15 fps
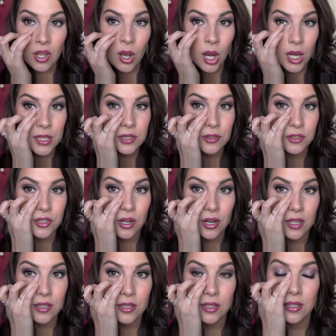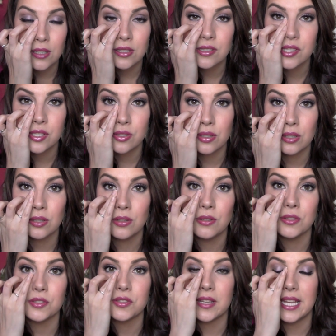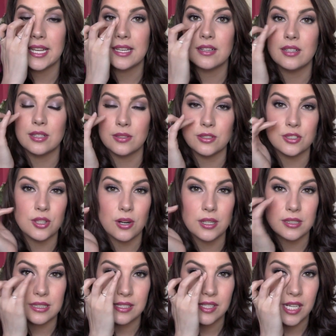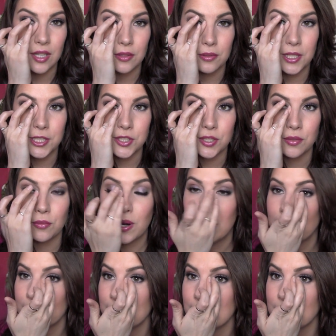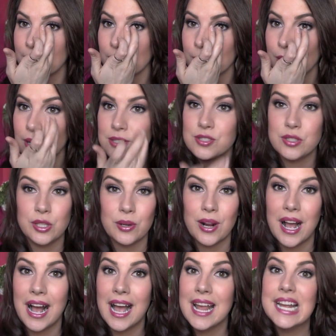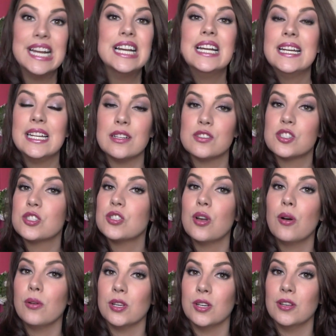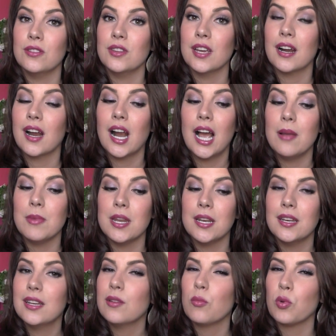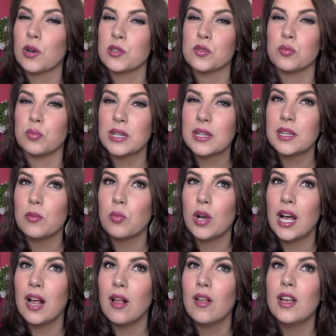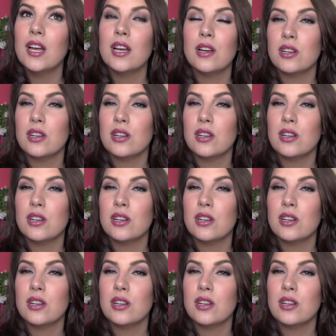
on your darker circles, like, or dark discoloration right on the inner parts of your eye. It's so good there. I mean, works really well.